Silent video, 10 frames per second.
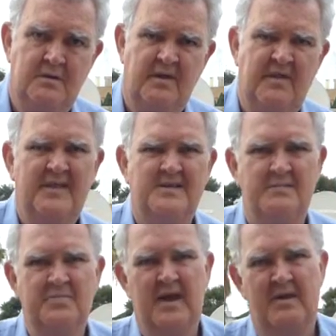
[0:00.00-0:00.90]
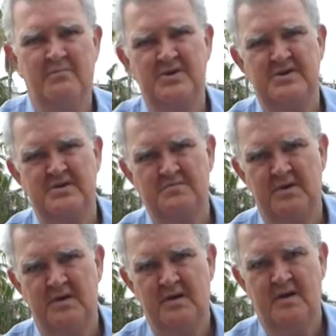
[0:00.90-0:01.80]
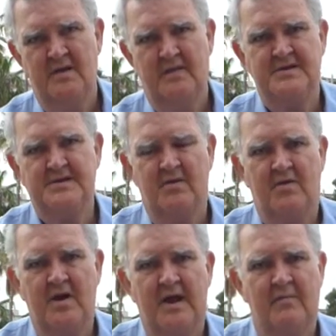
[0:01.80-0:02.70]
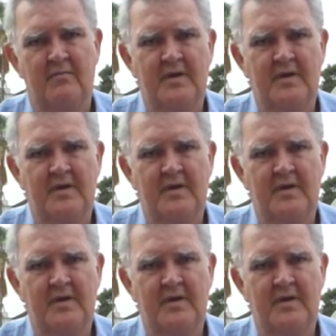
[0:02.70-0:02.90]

I think that's a bit ambitious, but that's how I am.